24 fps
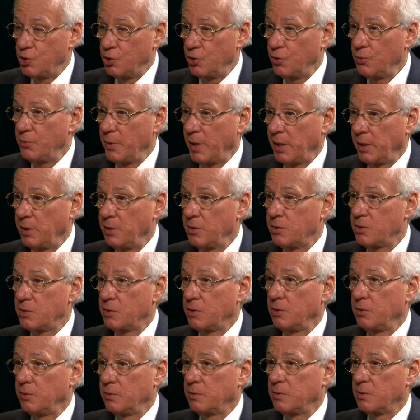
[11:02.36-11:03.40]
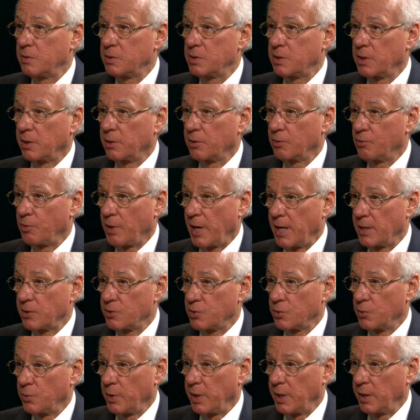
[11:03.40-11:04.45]
too many students that are
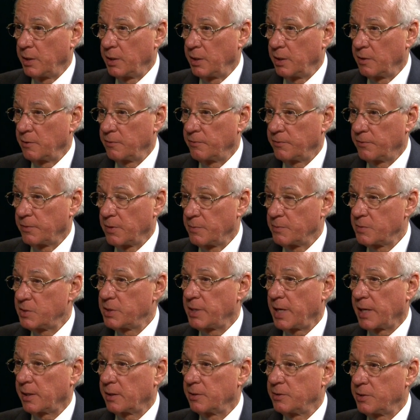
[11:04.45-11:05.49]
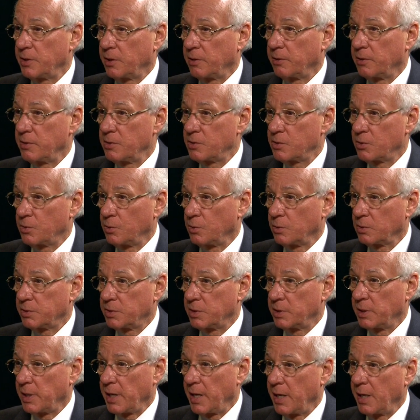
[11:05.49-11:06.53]
graduating from secondary school
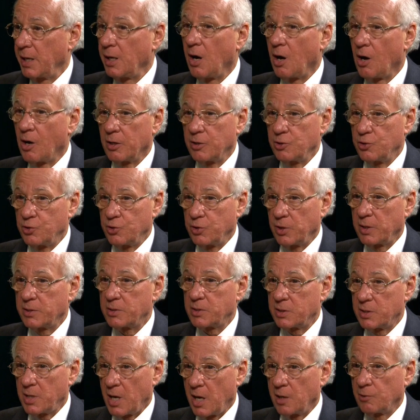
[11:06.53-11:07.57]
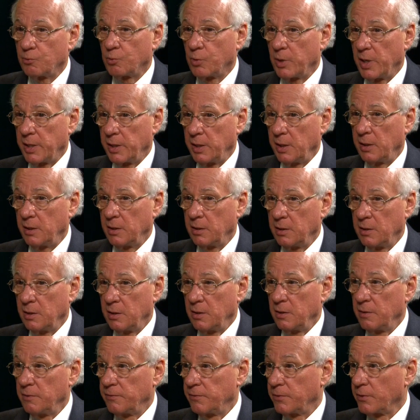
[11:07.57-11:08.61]
today are just not ready well,
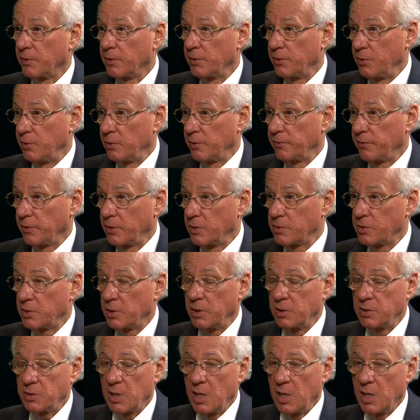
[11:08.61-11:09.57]
for we universities. know the